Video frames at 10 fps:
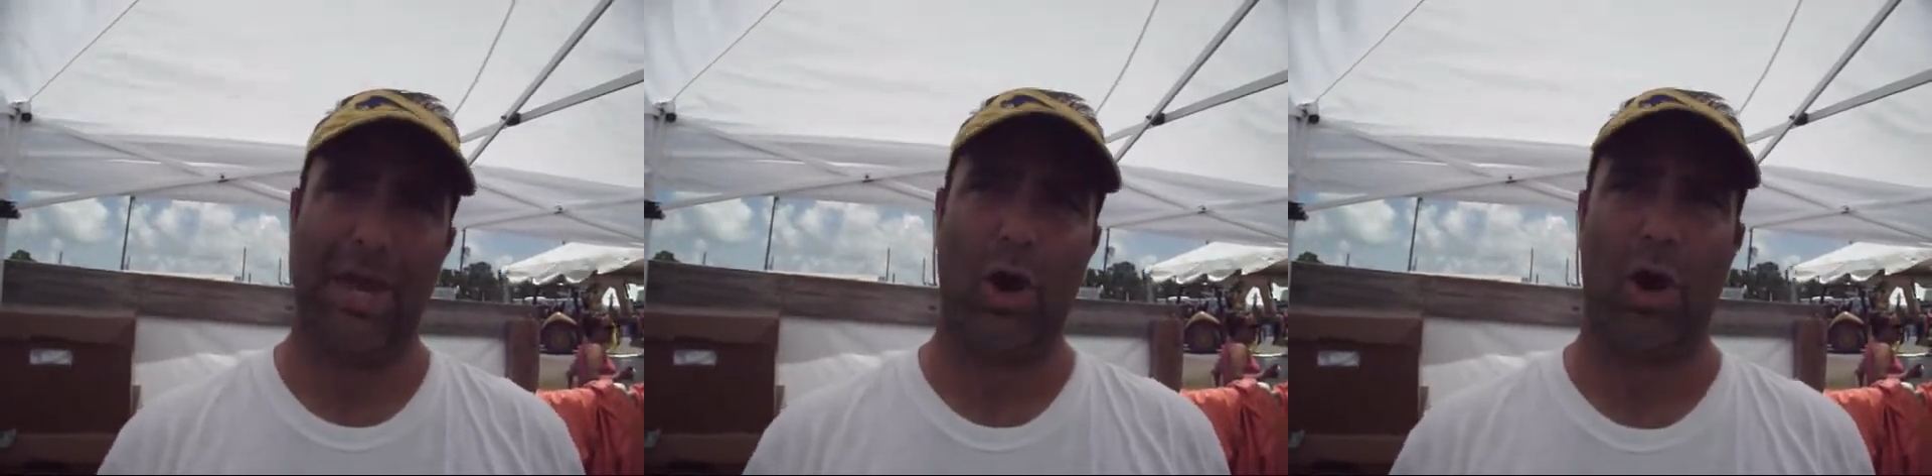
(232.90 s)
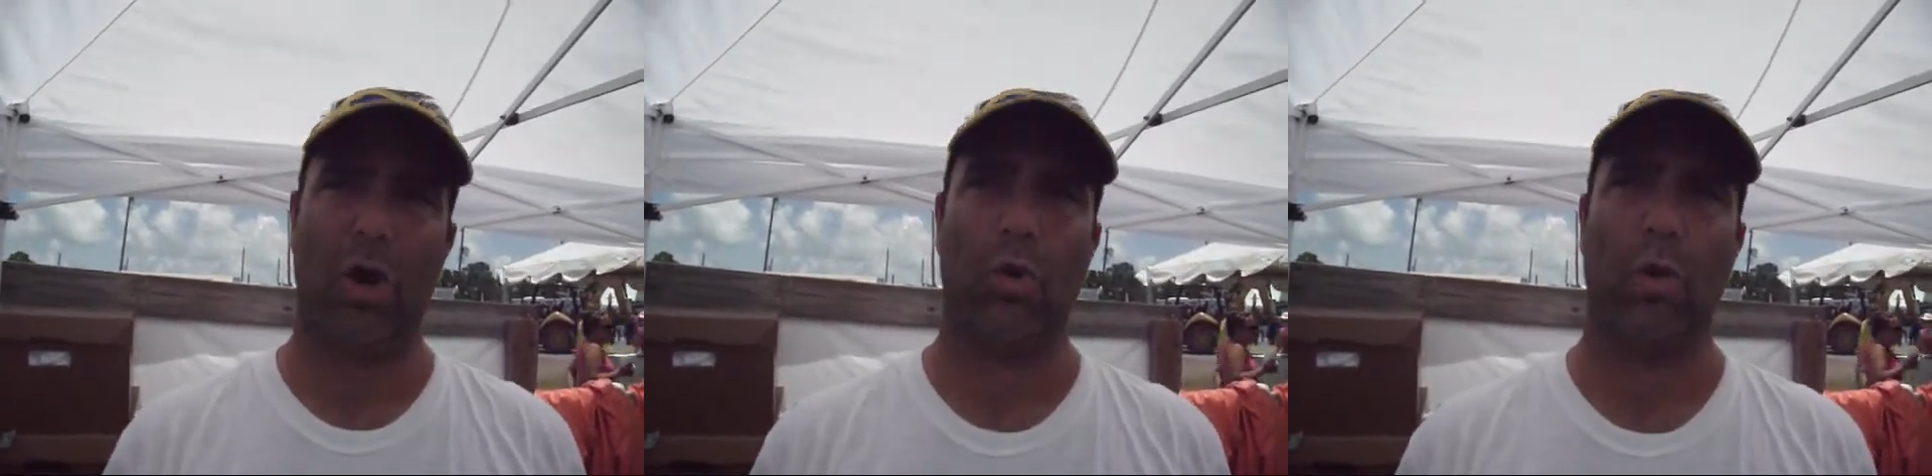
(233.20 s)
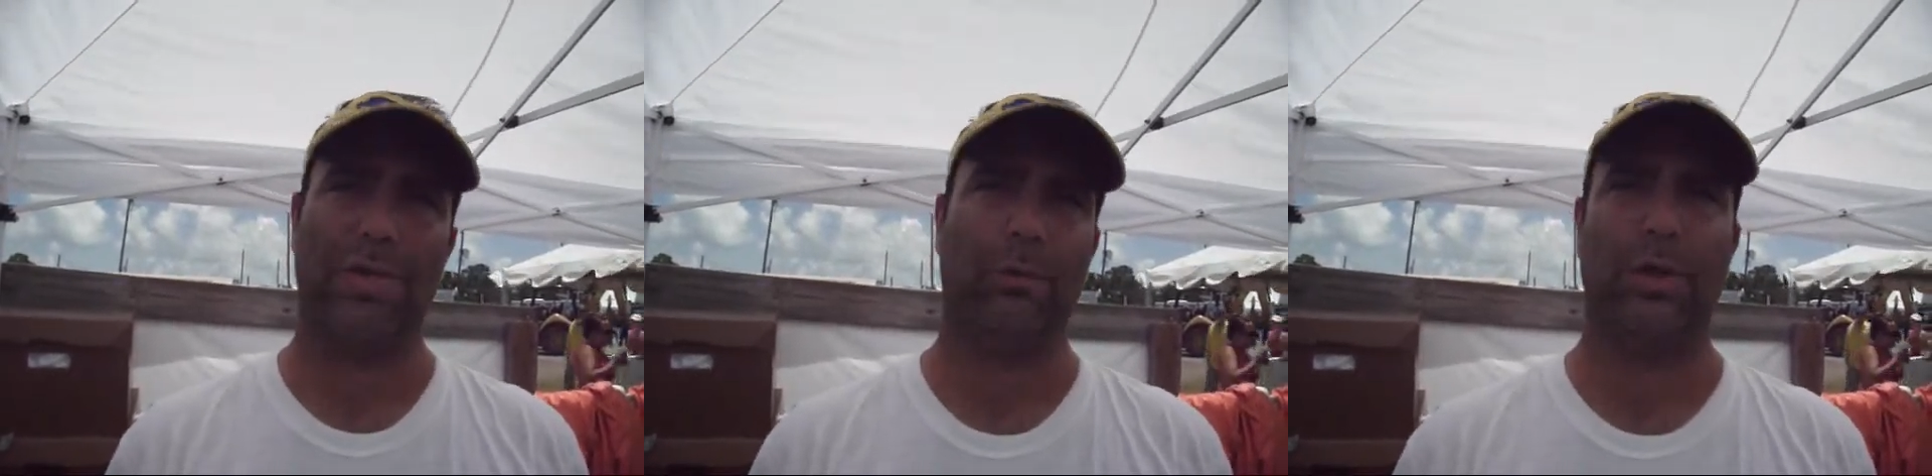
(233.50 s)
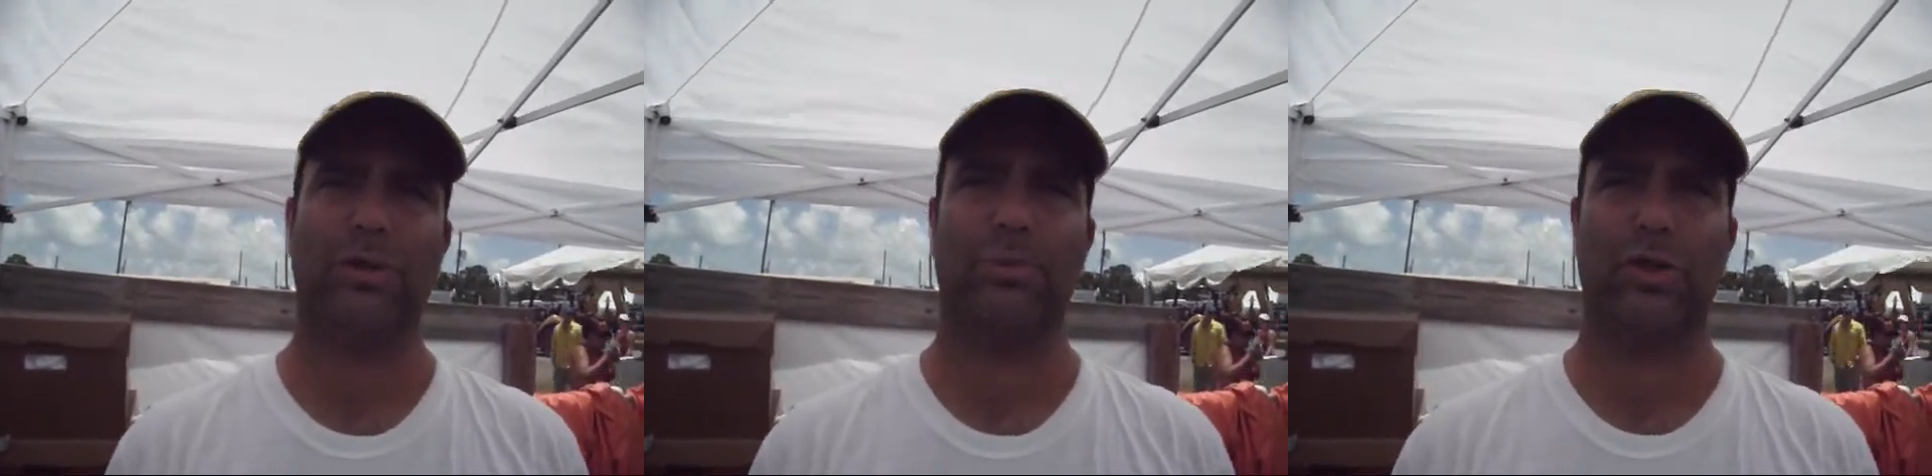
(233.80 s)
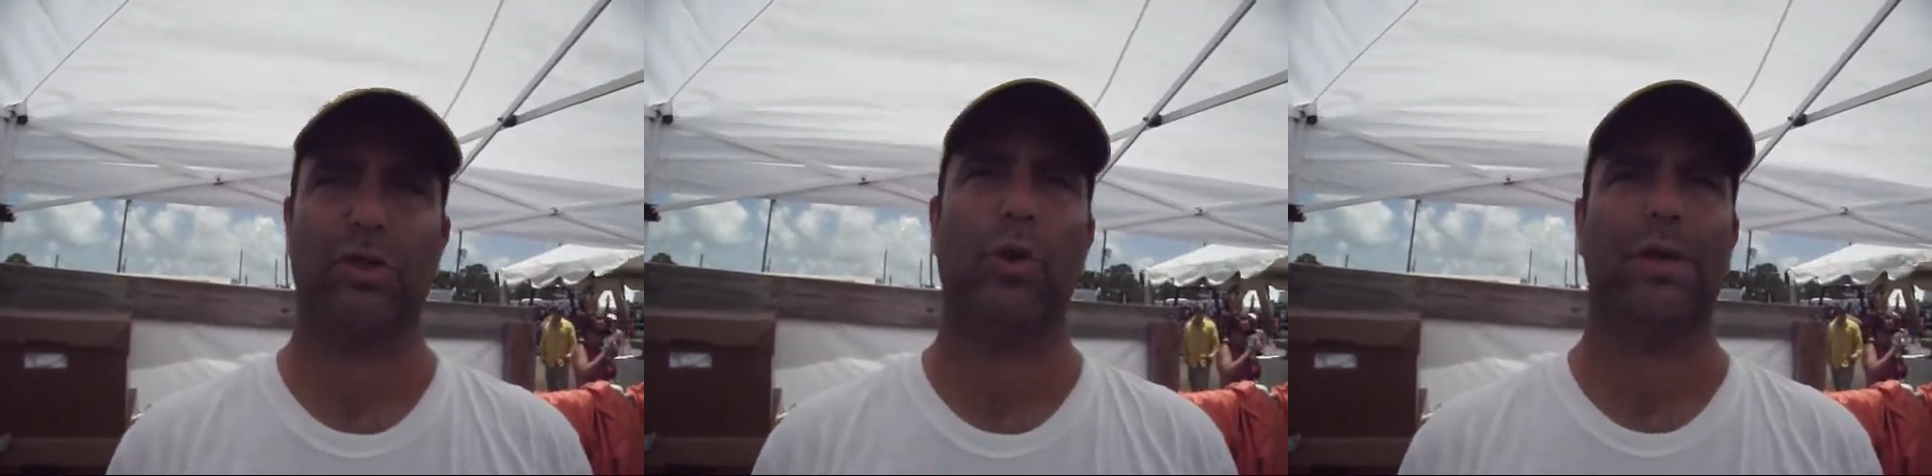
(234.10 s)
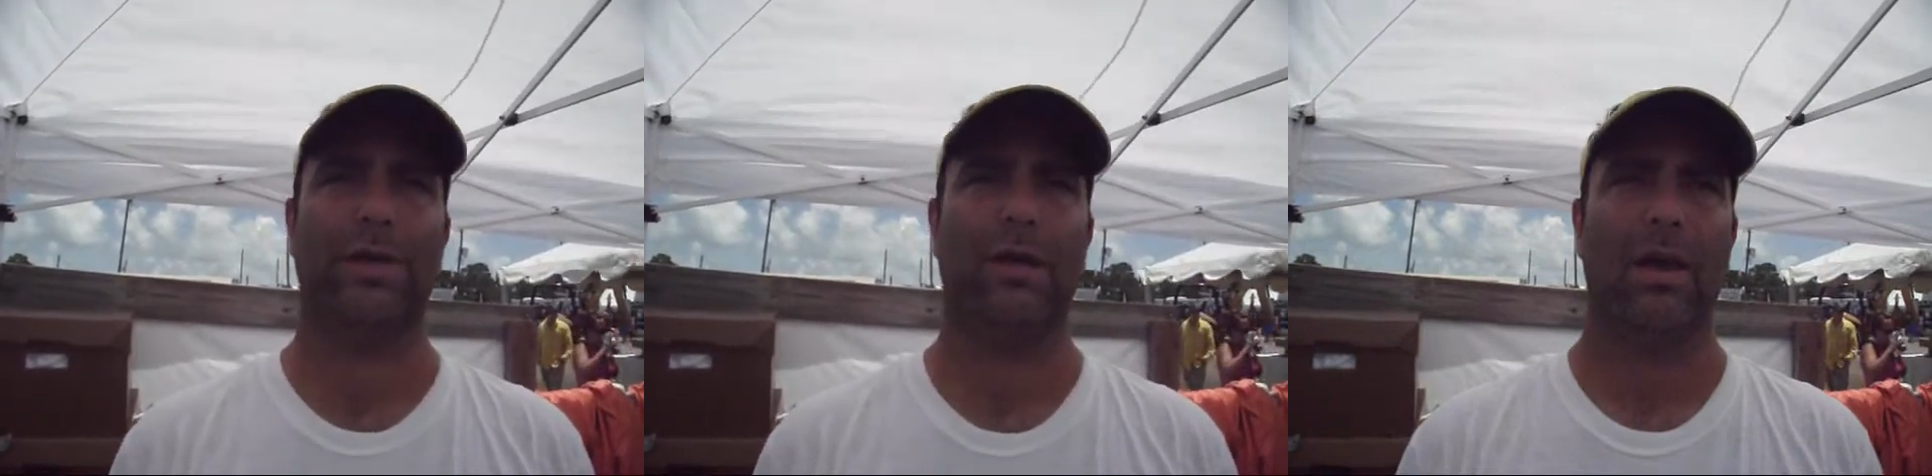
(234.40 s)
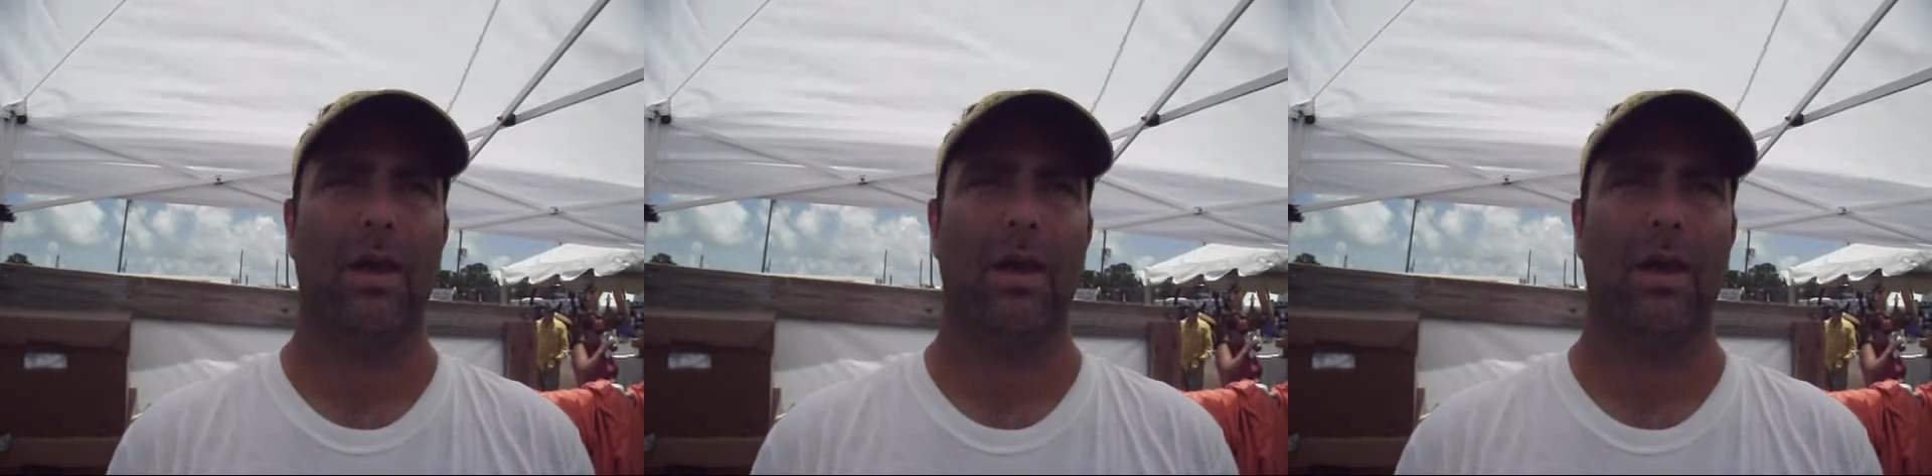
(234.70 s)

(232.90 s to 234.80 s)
they are when they reach maturity,